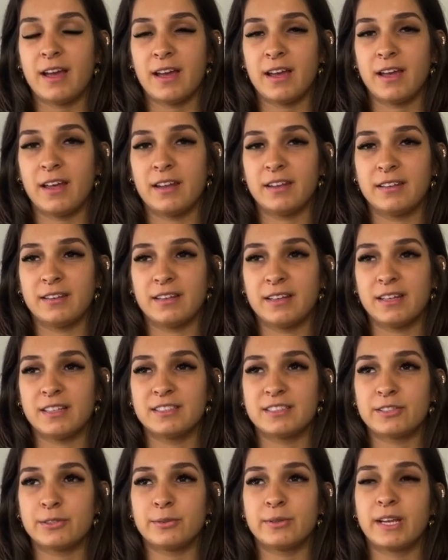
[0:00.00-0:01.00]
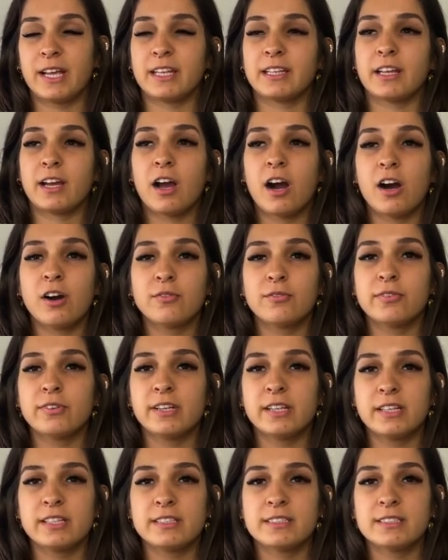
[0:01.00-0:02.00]
and until you get the
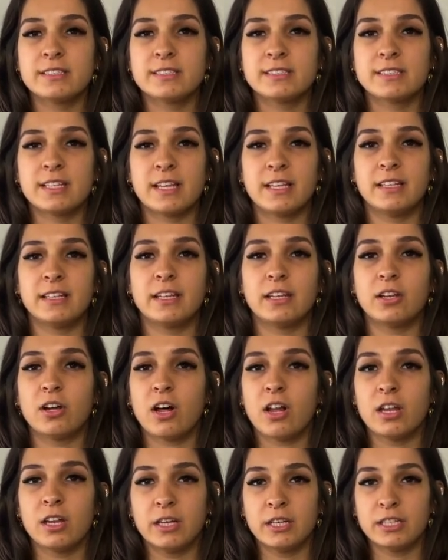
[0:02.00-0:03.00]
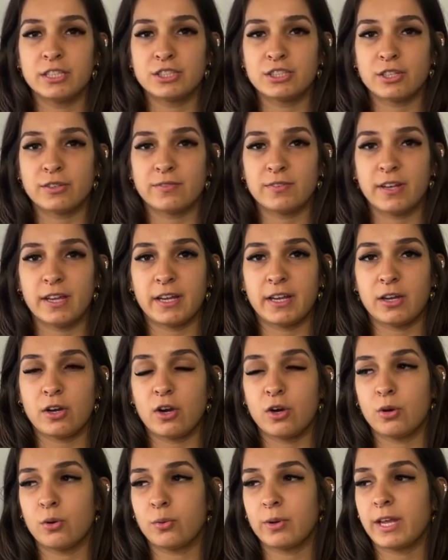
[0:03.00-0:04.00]
confidence and the knowledge of like,
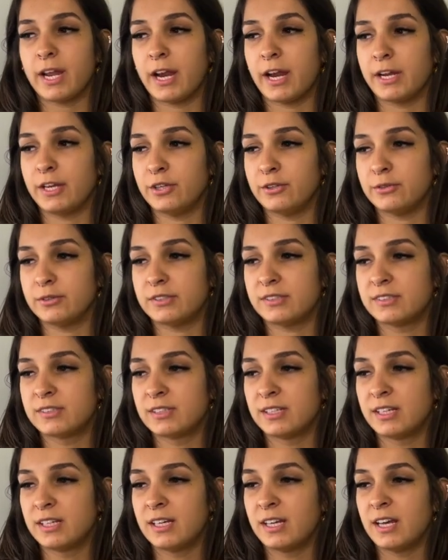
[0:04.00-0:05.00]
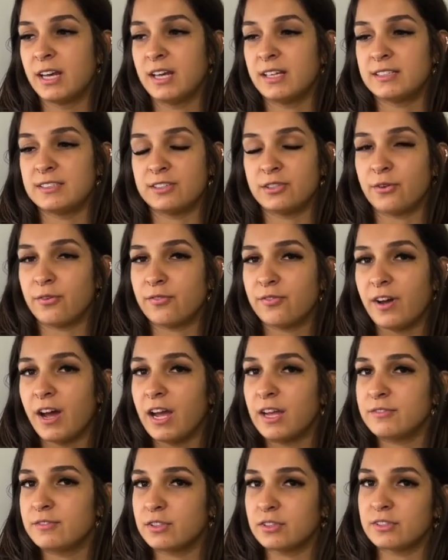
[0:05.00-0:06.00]
oh, can I use
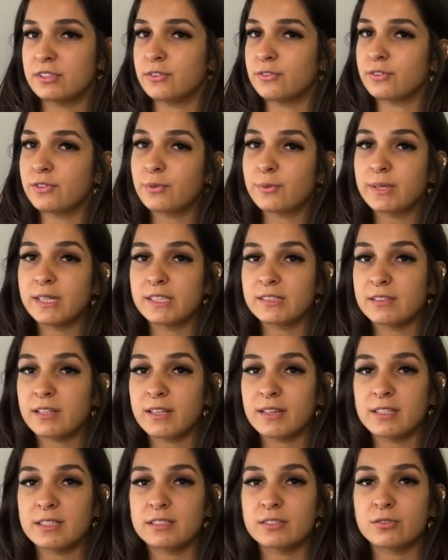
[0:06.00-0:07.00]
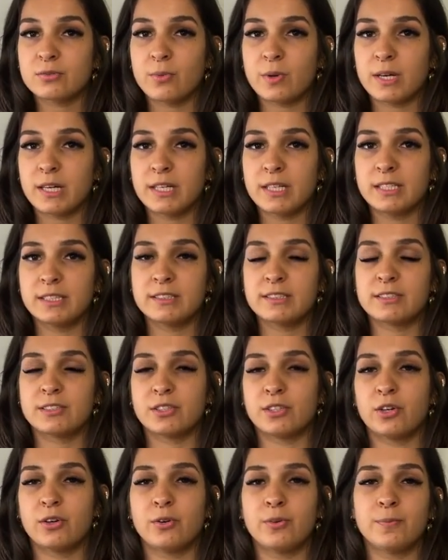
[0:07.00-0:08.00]
05s or 03s on these ones?
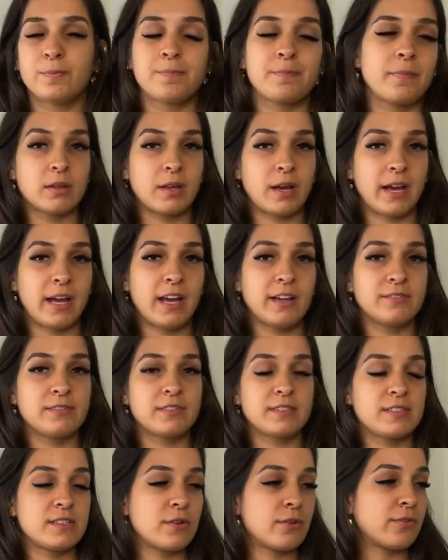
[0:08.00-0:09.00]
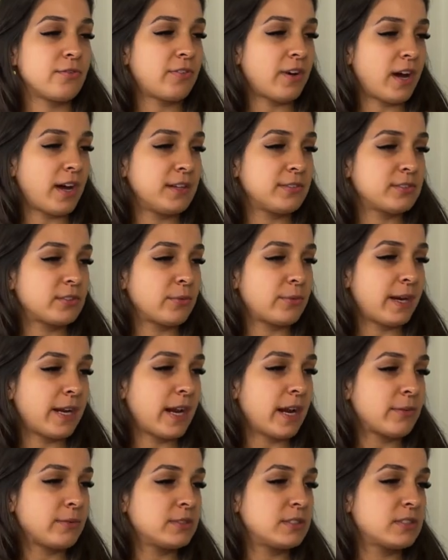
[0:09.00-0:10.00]
I have 05. So right
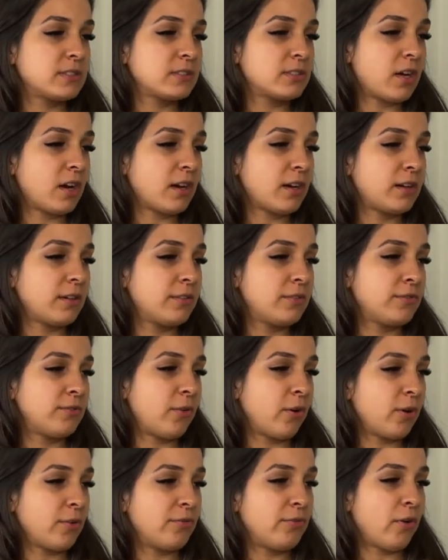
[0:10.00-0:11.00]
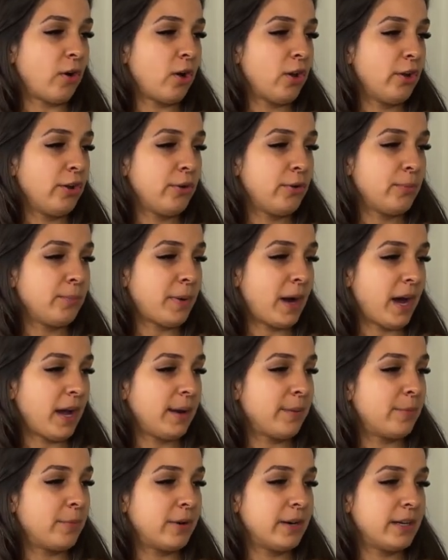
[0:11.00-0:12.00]
now in stock for volume,
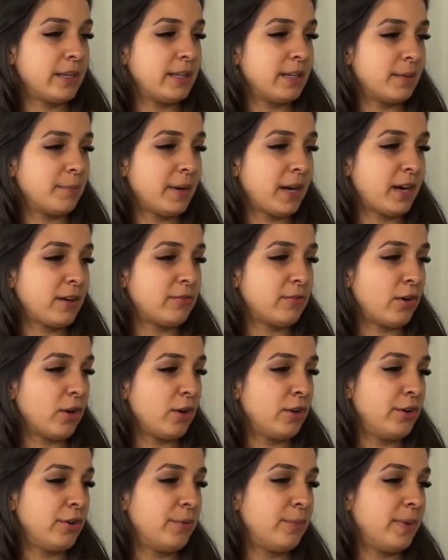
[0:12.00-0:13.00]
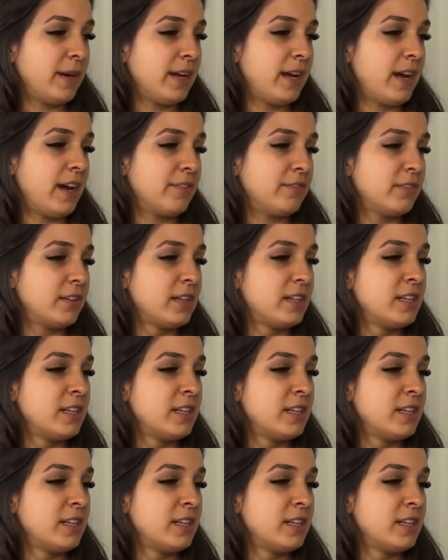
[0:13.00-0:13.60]
hybrid, and mega volume, I have